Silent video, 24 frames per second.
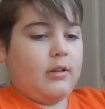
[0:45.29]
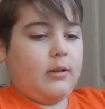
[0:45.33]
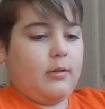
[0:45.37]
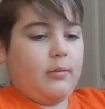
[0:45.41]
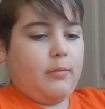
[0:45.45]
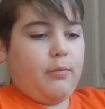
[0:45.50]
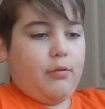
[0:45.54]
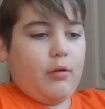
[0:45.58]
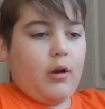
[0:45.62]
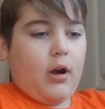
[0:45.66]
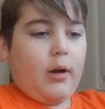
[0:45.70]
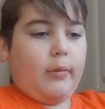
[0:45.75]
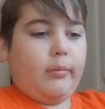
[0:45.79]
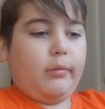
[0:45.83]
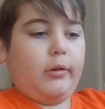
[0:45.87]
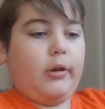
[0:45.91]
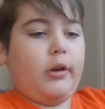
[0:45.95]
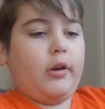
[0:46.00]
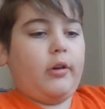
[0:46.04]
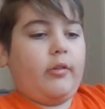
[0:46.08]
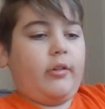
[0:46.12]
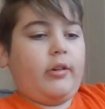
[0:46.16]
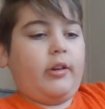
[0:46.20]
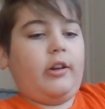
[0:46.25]
You
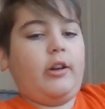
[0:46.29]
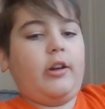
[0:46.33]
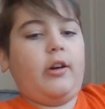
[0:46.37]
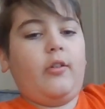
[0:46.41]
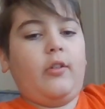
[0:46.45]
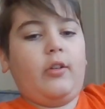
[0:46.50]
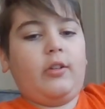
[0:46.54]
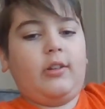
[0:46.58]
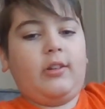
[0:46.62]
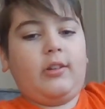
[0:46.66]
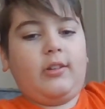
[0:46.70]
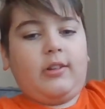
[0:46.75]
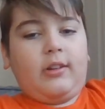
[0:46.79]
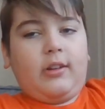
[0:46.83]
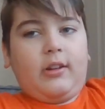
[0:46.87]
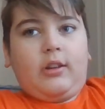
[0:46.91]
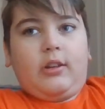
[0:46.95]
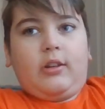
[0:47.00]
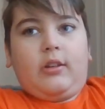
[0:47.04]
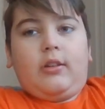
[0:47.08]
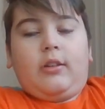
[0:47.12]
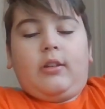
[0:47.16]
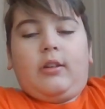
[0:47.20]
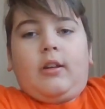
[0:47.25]
probably already know what this
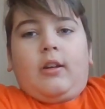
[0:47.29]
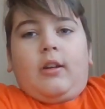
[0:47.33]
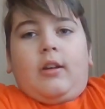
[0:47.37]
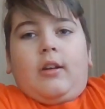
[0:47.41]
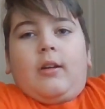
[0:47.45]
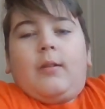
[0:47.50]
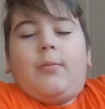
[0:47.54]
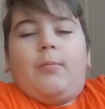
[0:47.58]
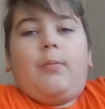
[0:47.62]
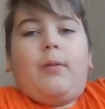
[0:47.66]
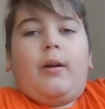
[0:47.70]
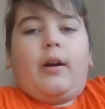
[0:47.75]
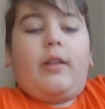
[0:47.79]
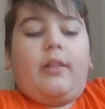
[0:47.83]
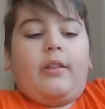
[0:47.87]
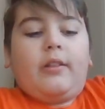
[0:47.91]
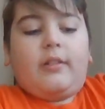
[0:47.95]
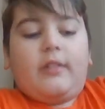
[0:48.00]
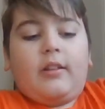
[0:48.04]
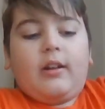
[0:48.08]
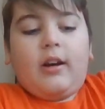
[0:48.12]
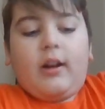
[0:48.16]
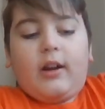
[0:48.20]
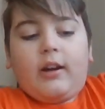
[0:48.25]
is by
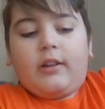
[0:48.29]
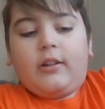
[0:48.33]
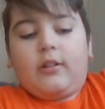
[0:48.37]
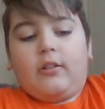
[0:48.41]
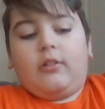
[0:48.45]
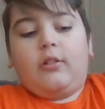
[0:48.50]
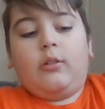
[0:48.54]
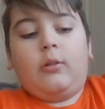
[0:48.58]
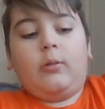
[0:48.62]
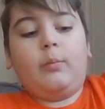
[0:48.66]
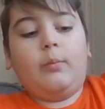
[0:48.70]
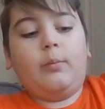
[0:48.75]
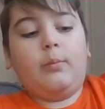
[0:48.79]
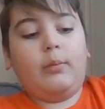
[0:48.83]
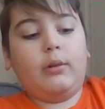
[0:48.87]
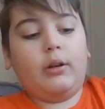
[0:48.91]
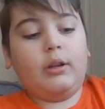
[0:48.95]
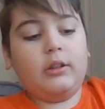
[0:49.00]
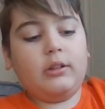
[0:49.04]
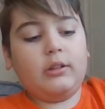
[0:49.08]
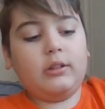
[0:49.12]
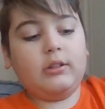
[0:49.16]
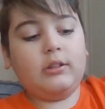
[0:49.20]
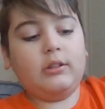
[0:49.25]
the title,
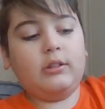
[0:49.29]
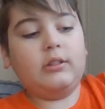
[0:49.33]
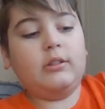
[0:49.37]
but